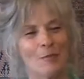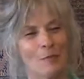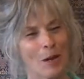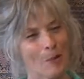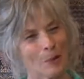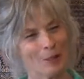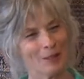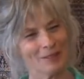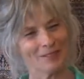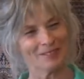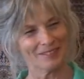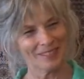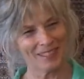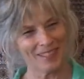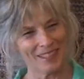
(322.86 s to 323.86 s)
a bummer.
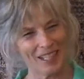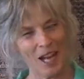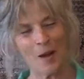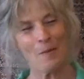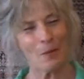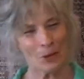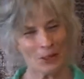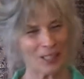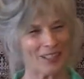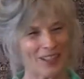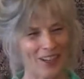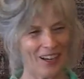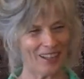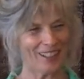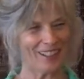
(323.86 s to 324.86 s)
I'm working
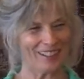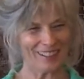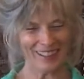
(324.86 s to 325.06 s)
on it.